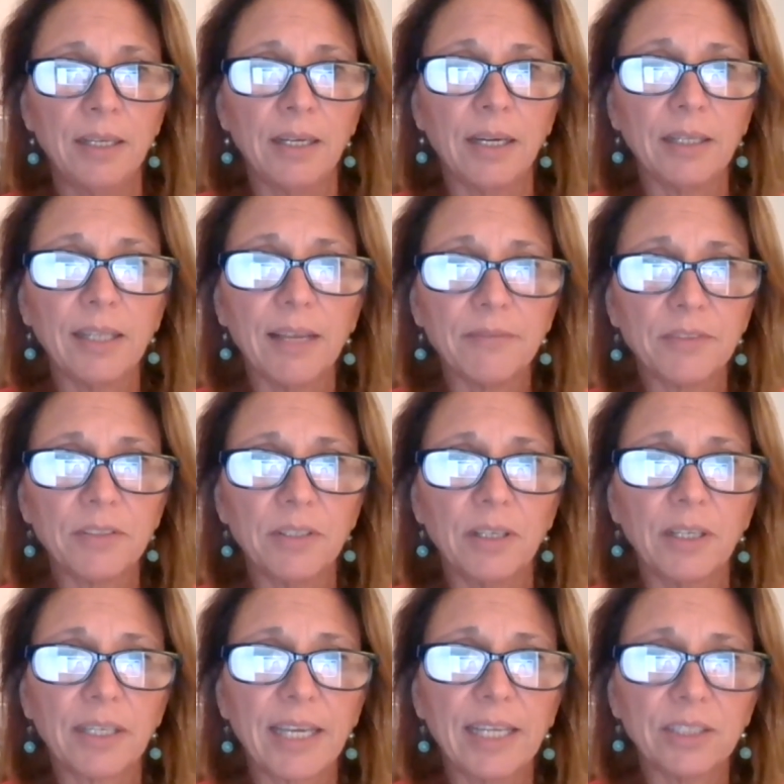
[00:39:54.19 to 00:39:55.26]
I left
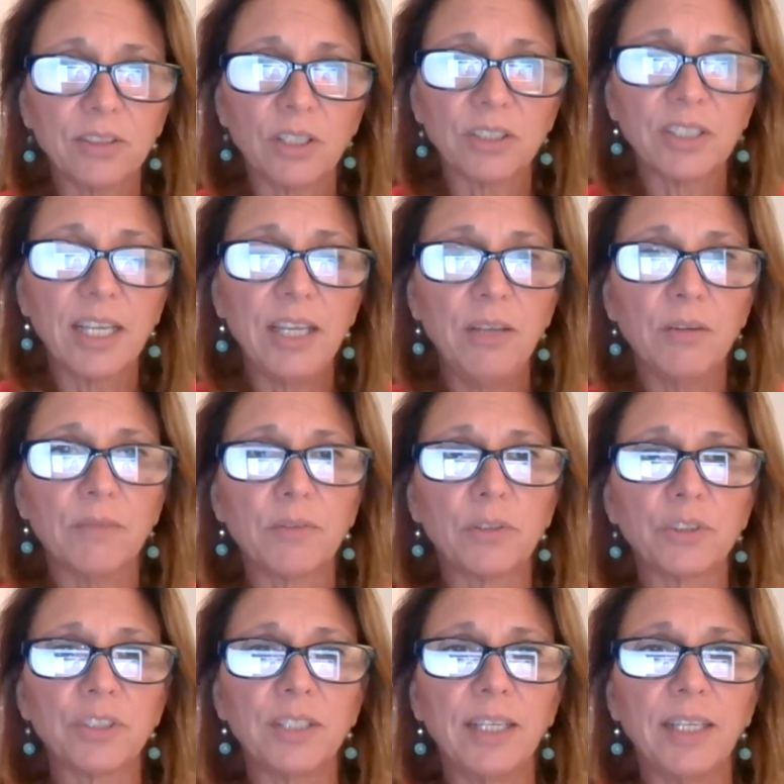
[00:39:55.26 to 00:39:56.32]
uh, Kennesaw State
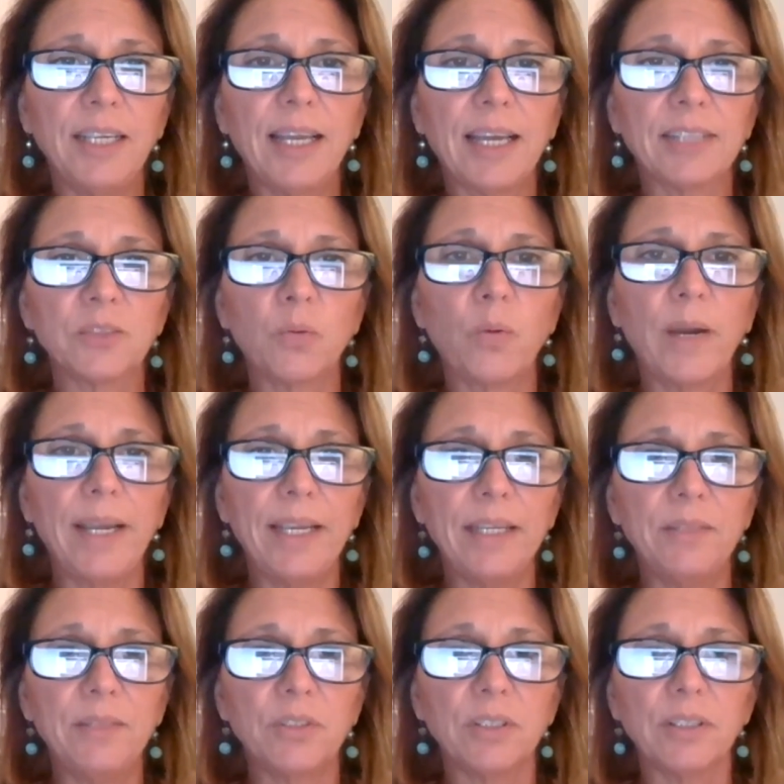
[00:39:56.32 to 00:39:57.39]
University as a way
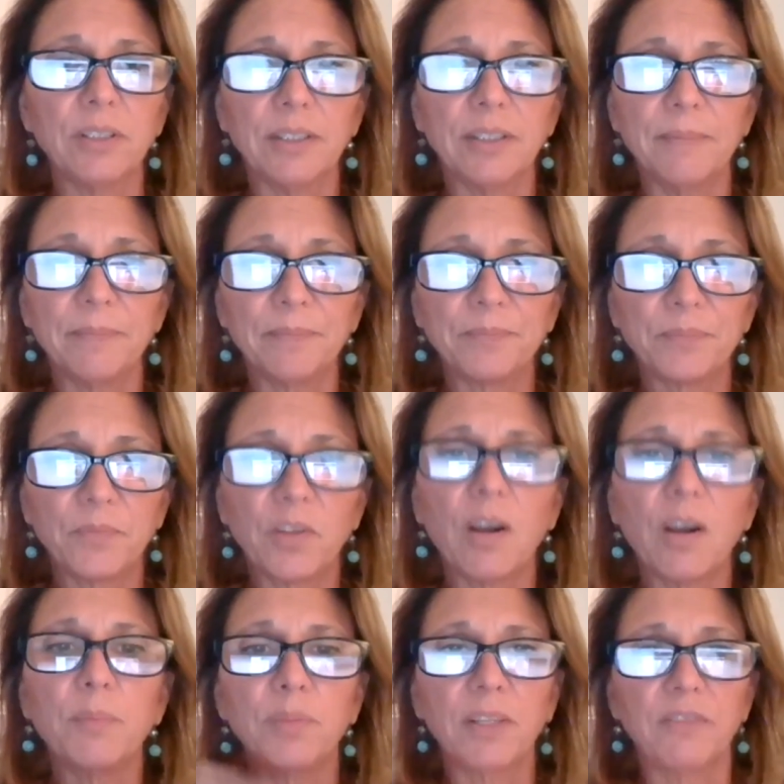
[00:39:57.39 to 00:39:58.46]
to, uh, to
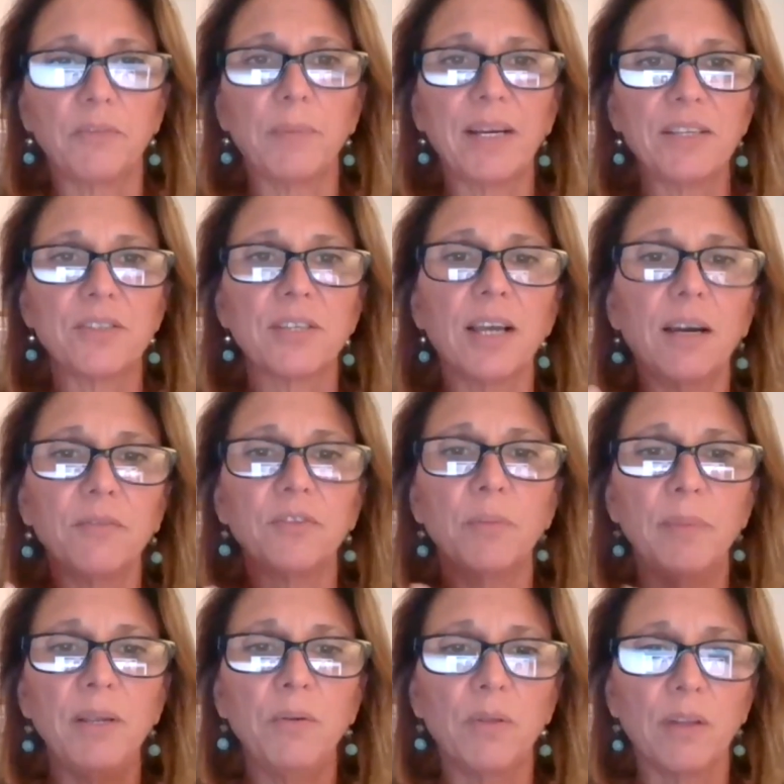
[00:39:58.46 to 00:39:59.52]
uplift myself, to
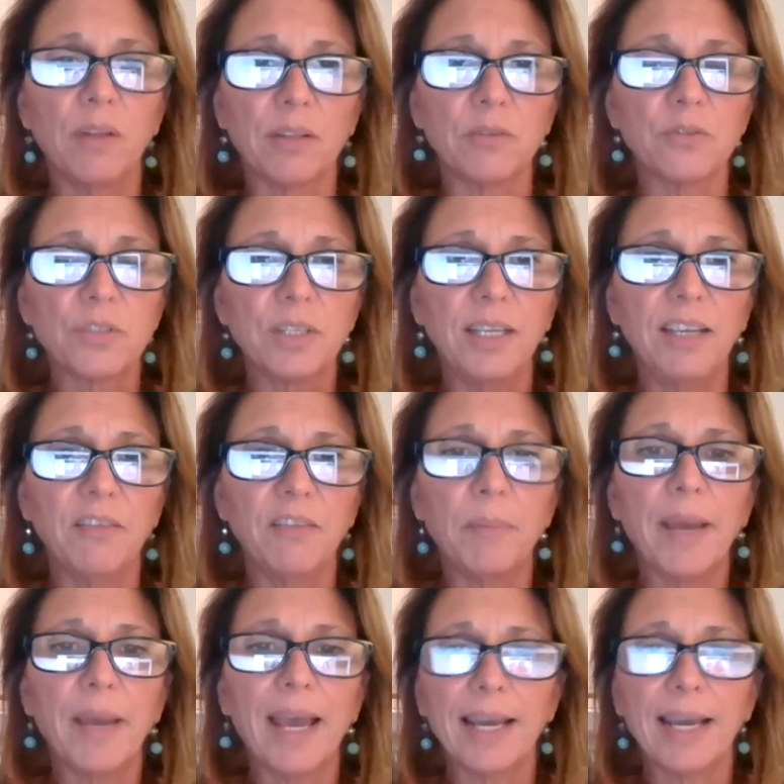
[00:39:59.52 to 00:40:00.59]
be with others, to give
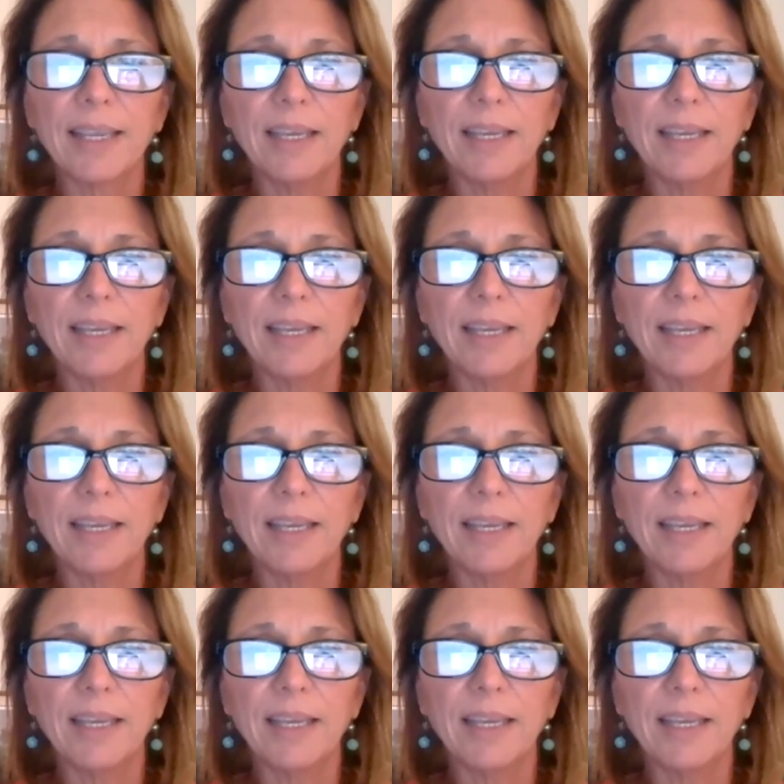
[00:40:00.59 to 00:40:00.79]
back.